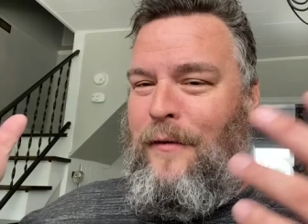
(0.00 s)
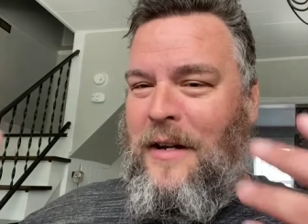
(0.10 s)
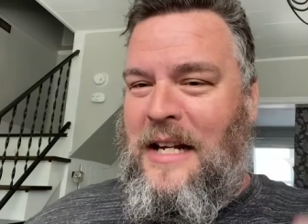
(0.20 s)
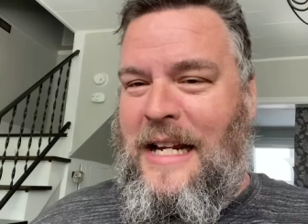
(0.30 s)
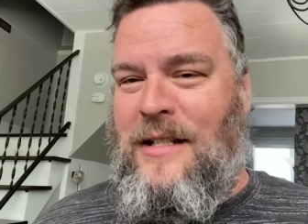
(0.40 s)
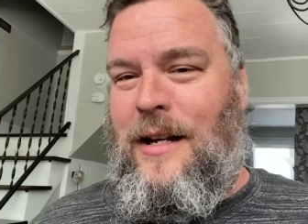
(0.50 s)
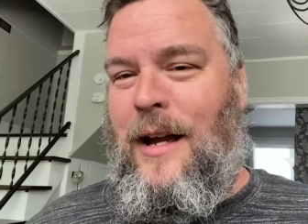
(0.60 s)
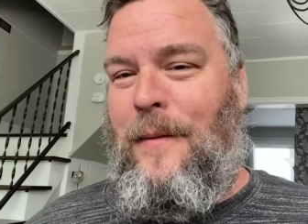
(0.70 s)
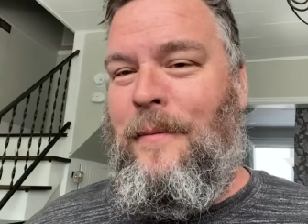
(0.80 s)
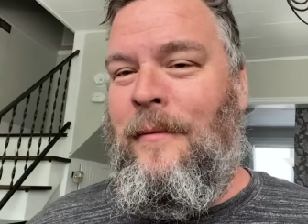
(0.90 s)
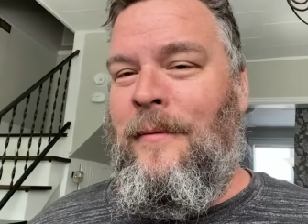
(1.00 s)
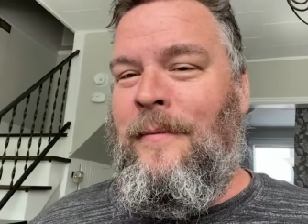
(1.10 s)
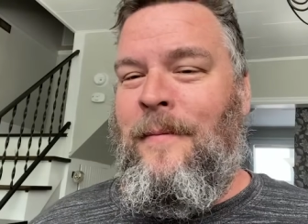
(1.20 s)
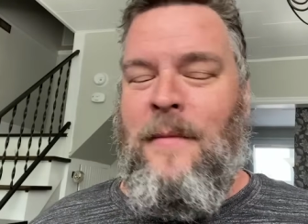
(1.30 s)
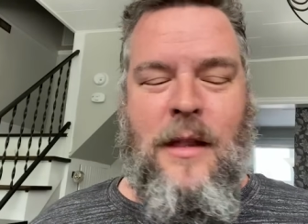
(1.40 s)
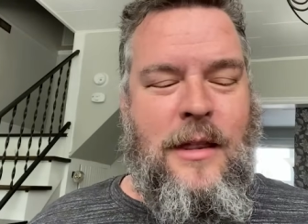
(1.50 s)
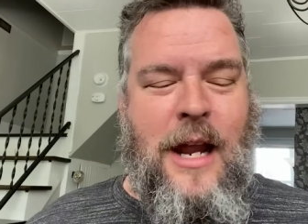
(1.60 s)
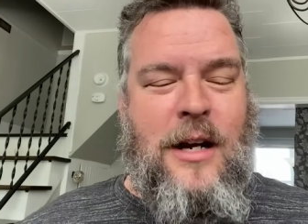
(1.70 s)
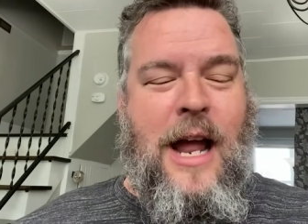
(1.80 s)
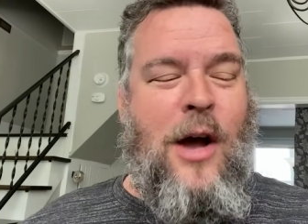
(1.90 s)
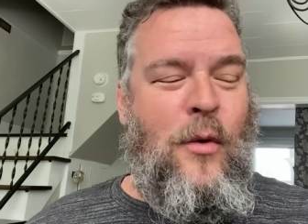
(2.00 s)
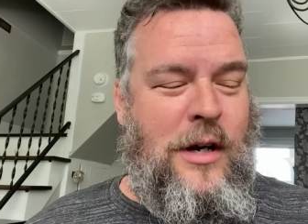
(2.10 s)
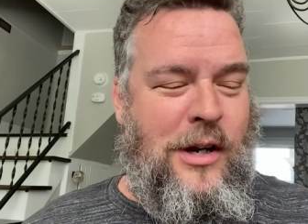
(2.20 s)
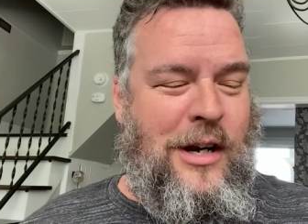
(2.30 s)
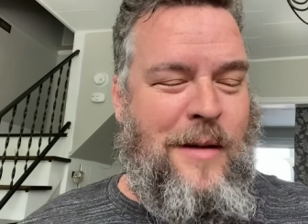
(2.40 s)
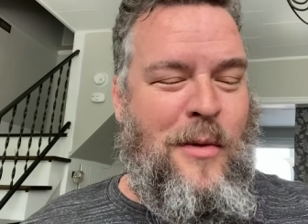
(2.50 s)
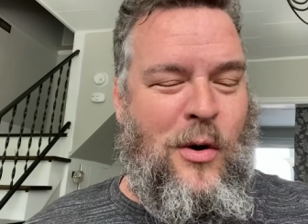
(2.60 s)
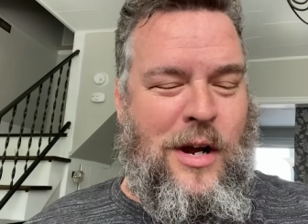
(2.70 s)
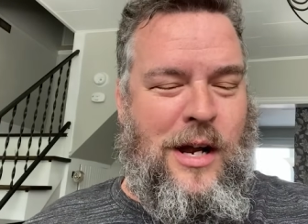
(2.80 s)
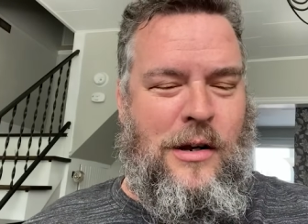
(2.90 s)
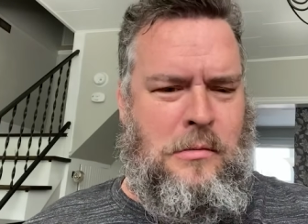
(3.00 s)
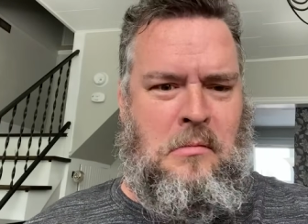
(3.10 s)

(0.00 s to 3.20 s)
a Nissan. There, now what are you going to emote on?